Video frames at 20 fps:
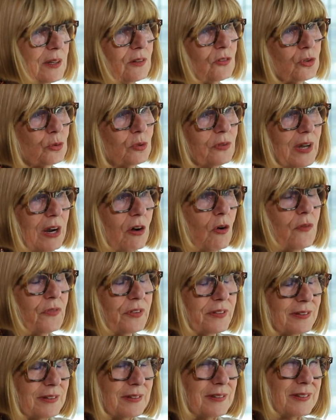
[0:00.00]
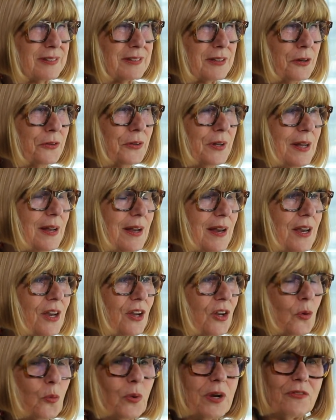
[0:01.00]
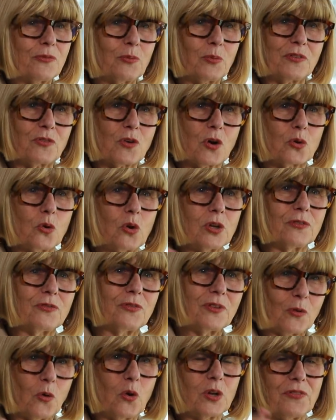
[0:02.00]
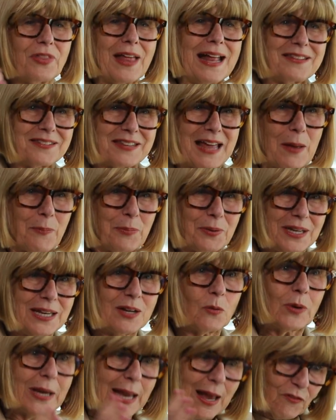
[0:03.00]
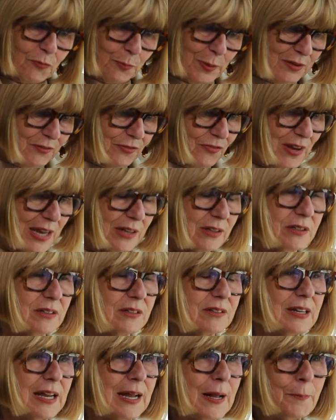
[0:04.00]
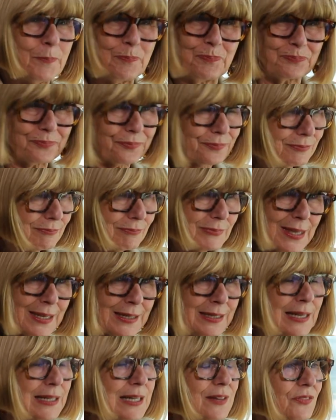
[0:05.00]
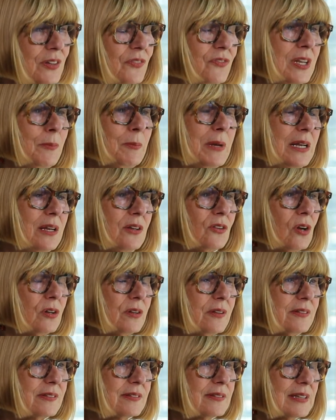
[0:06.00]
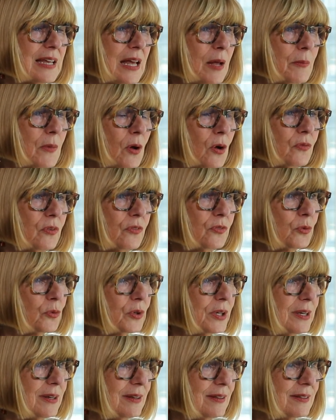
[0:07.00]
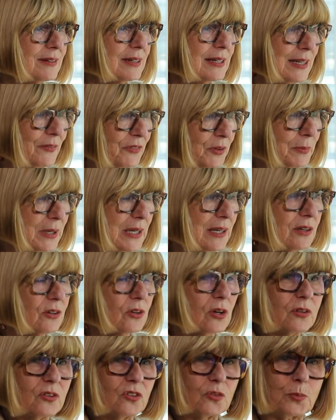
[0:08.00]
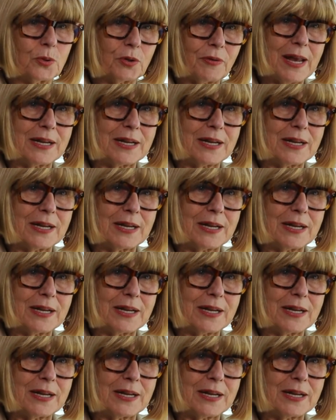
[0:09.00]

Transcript: 2 of our offices. So, we've got all of that's happening. We have been funded. Nearly $50 million over 4 years and $11 million per